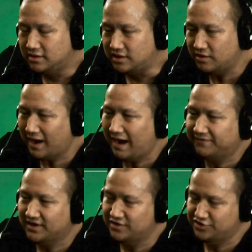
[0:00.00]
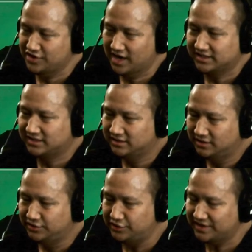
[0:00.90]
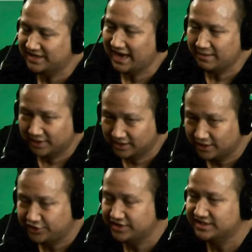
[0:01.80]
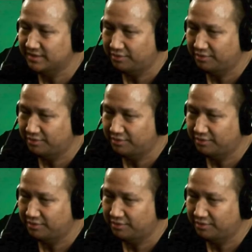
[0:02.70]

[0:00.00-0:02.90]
you have to adjust to the game conditions,